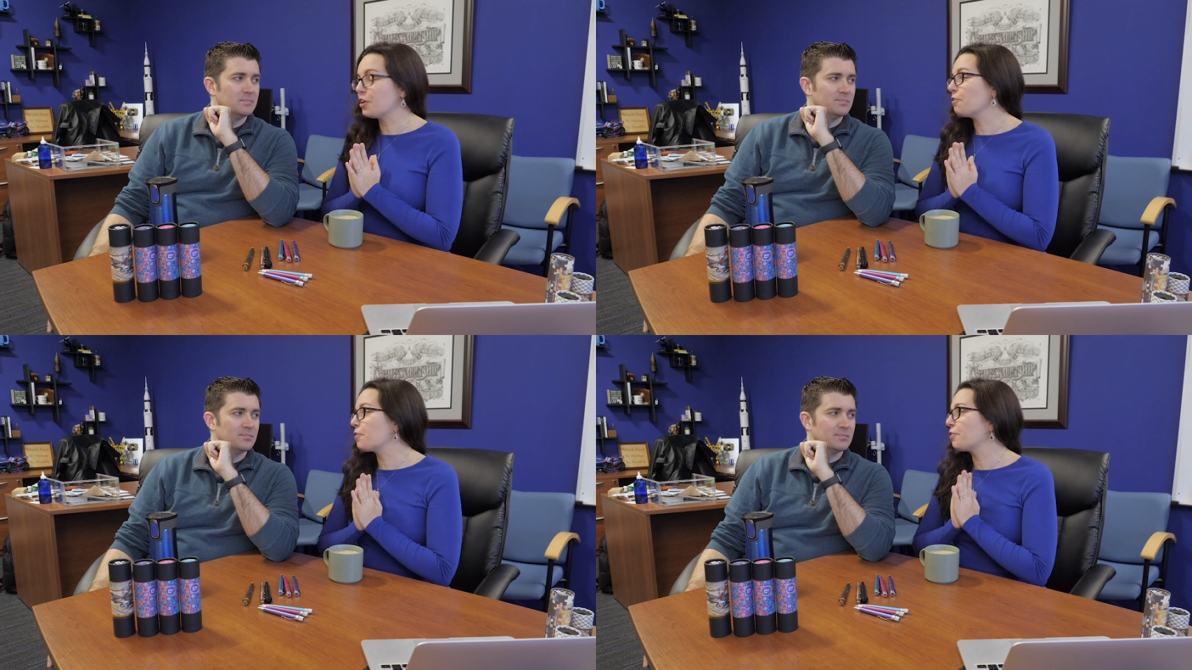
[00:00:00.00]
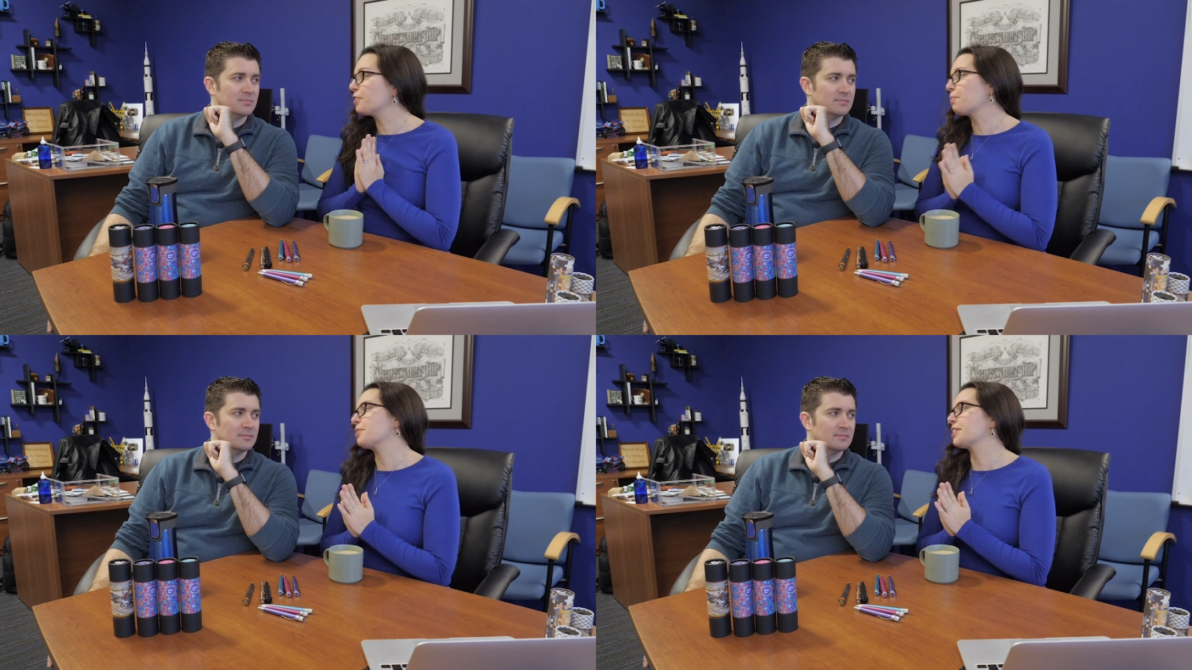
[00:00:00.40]
Speaker 1: JoWo
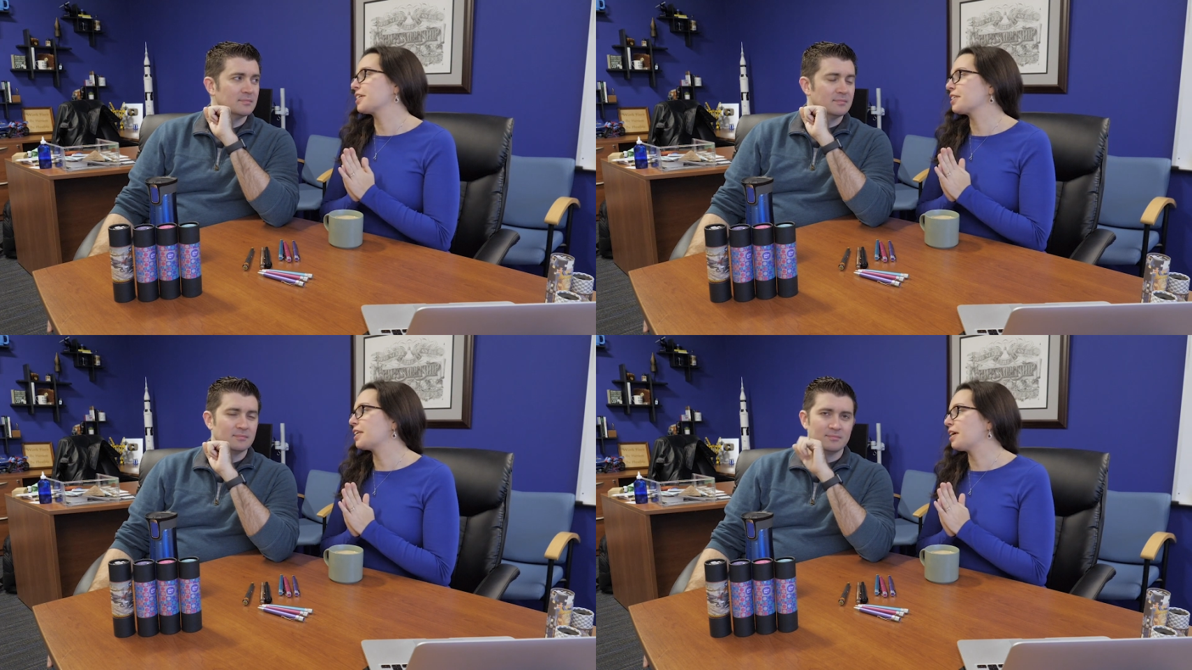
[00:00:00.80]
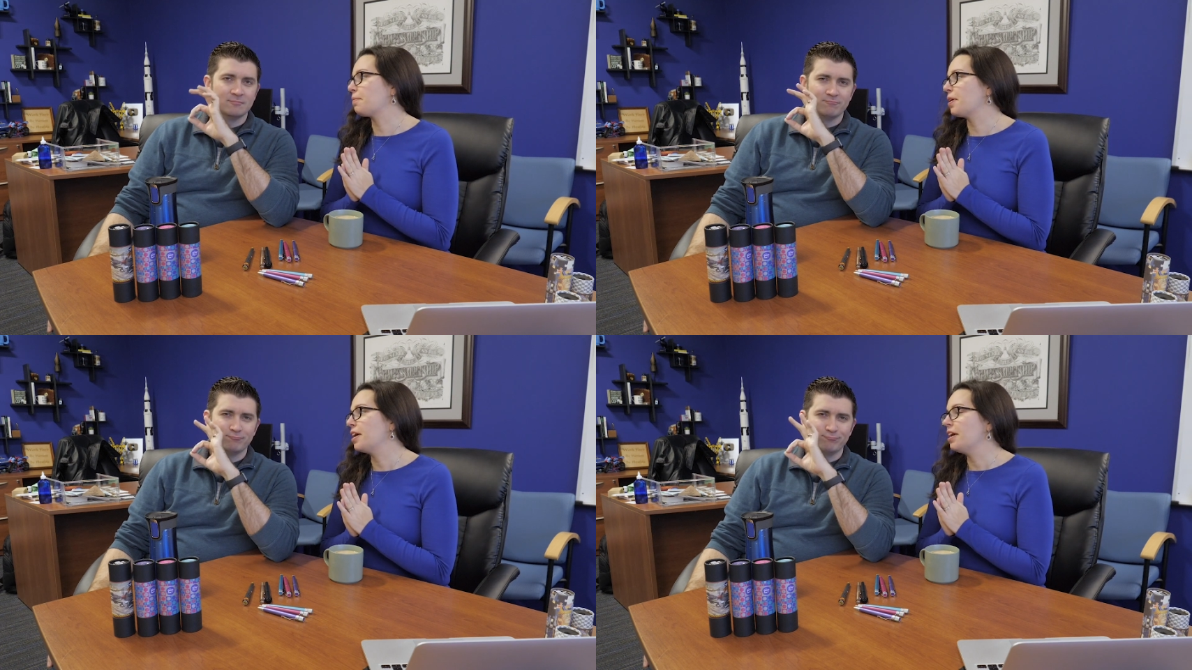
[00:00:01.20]
number six nib,
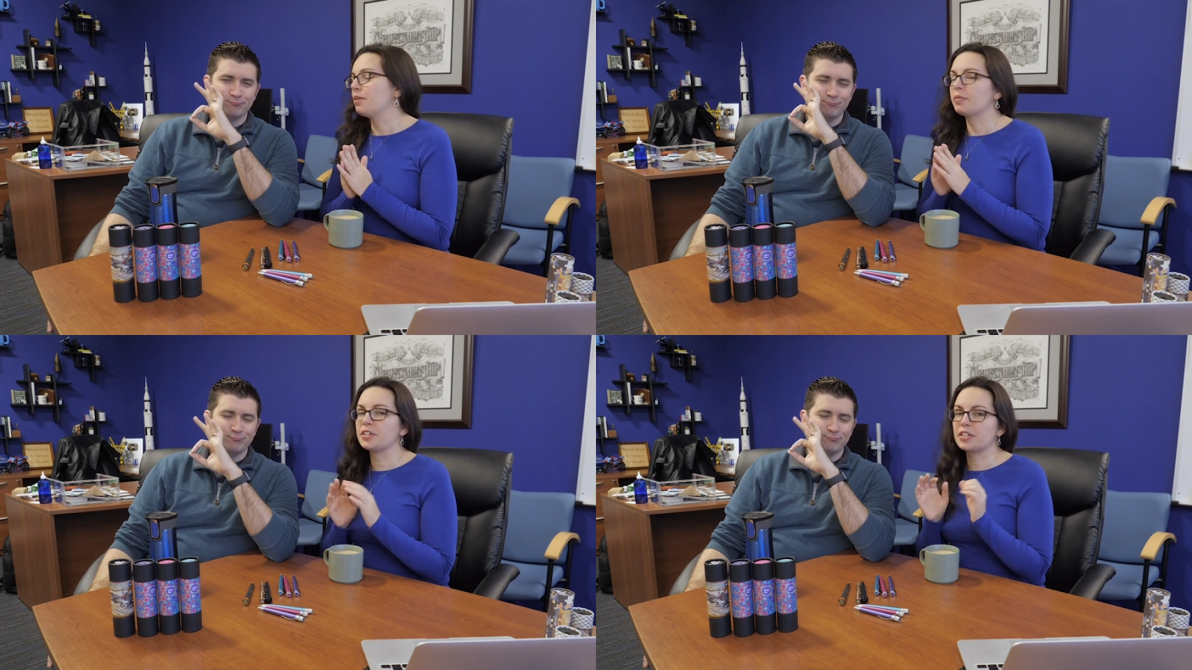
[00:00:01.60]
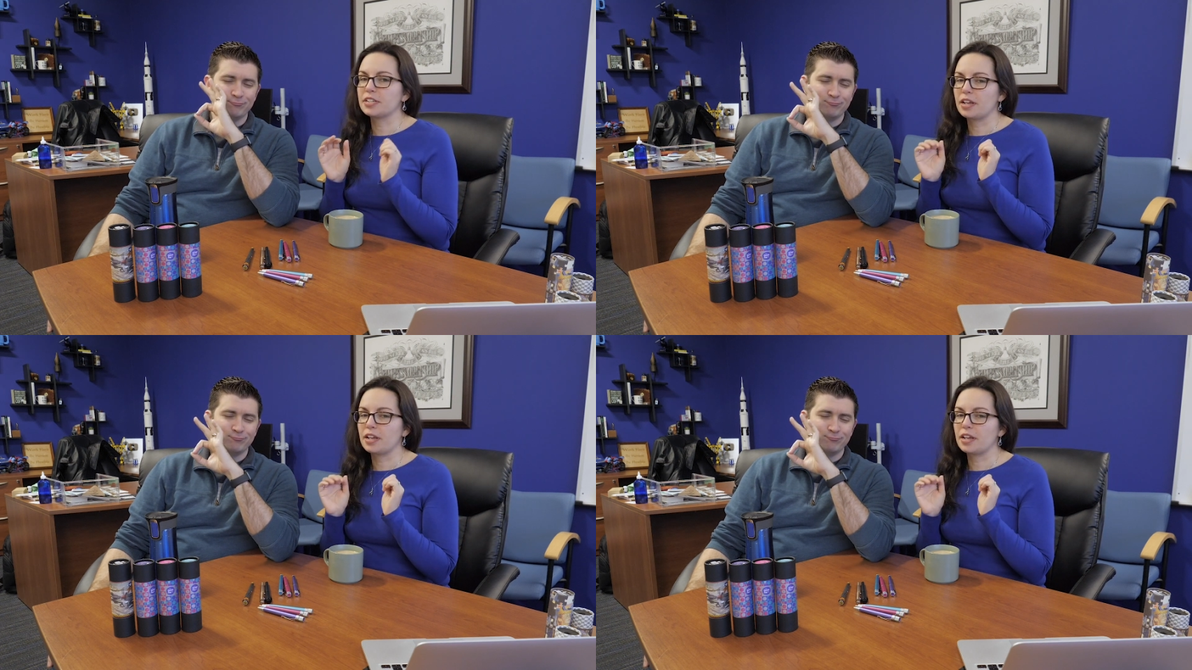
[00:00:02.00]
which is